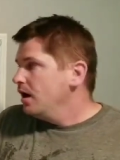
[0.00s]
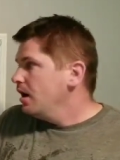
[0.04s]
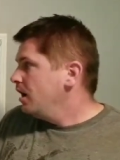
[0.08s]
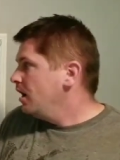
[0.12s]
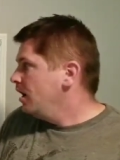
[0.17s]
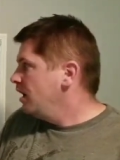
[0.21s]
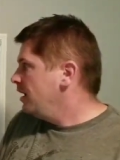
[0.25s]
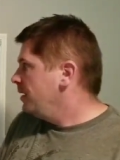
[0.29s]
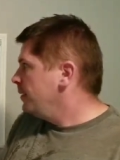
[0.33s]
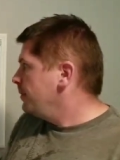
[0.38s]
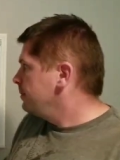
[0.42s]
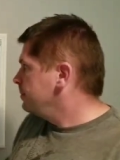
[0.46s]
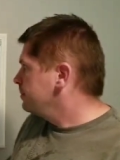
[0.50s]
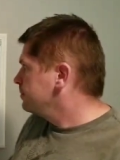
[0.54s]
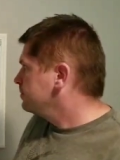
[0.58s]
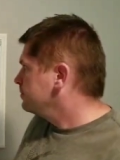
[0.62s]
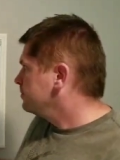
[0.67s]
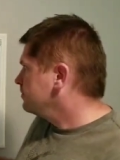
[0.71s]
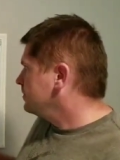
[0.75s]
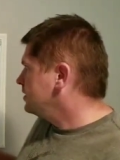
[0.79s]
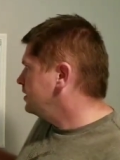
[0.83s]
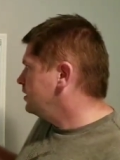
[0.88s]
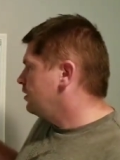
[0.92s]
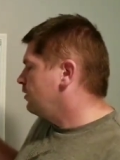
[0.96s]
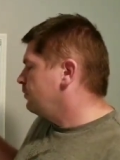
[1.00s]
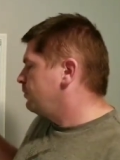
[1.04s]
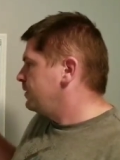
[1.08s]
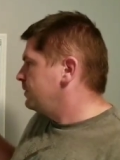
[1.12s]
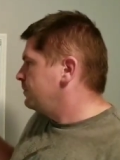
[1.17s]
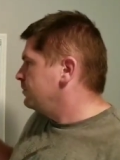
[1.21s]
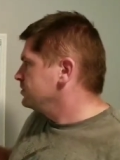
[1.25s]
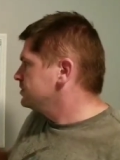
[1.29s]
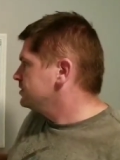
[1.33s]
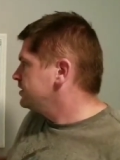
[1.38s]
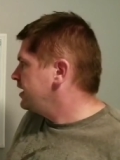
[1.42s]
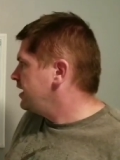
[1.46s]
um, you know,
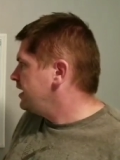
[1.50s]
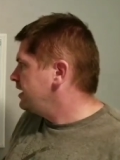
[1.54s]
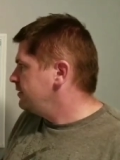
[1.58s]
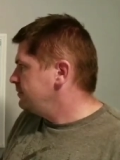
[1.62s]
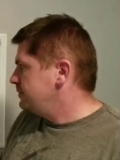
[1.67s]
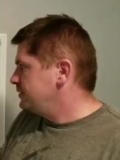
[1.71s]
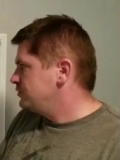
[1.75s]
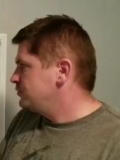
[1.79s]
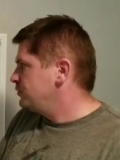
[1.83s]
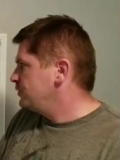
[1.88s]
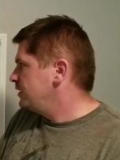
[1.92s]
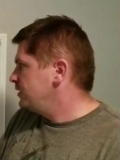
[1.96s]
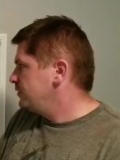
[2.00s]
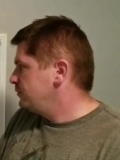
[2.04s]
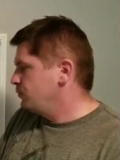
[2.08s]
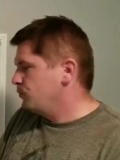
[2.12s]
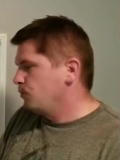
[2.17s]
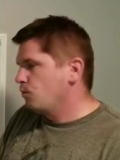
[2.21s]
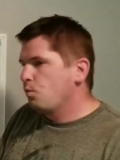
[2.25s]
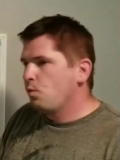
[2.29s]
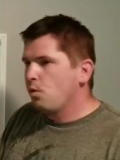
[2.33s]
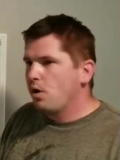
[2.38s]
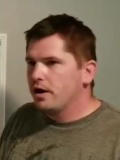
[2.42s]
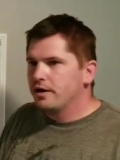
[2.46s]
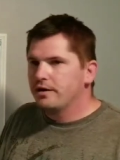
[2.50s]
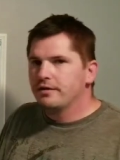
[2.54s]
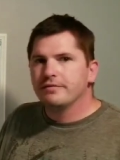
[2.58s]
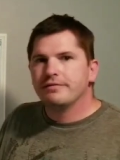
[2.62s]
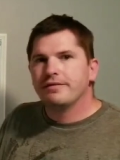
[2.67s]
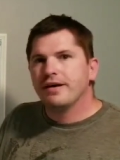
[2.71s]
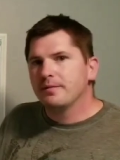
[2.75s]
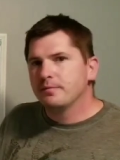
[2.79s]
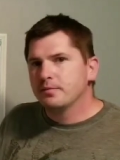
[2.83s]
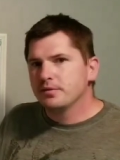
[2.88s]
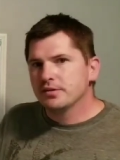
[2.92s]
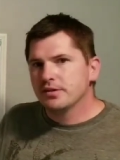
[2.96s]
people say between one and
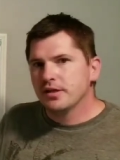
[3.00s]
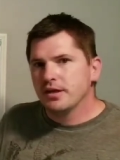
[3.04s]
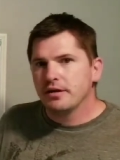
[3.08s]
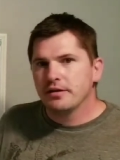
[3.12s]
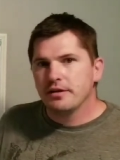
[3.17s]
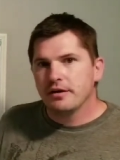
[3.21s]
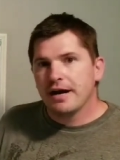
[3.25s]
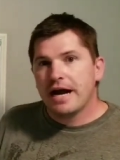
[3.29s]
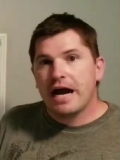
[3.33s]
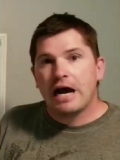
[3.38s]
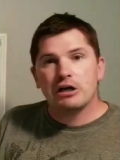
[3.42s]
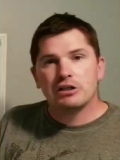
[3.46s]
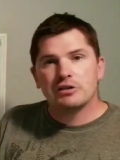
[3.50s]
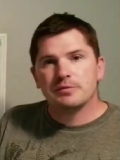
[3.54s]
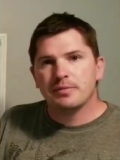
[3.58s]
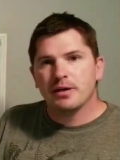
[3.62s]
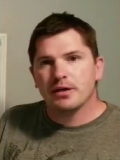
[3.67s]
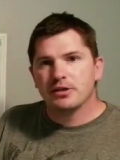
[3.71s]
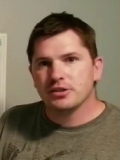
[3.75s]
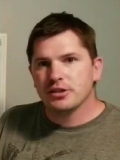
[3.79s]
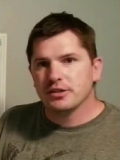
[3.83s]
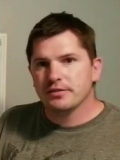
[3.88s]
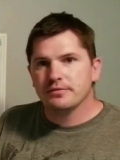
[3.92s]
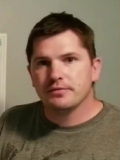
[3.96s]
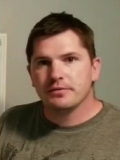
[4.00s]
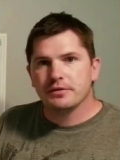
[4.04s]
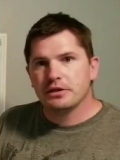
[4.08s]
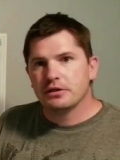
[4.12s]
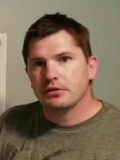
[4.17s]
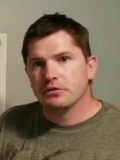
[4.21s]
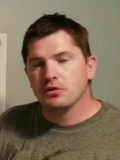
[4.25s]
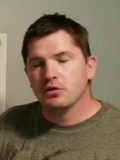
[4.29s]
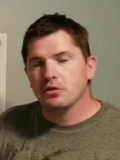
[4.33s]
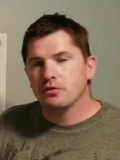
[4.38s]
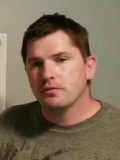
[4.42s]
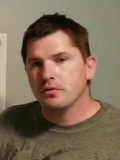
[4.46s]
five percent of your house budget for
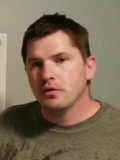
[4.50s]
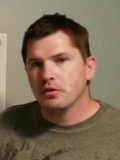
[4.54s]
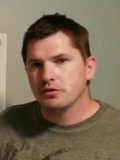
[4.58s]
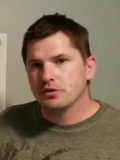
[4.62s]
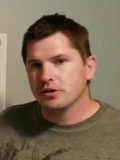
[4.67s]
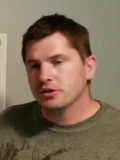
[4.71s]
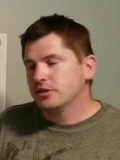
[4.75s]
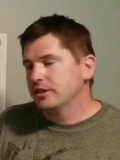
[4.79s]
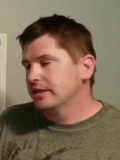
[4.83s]
your low voltage.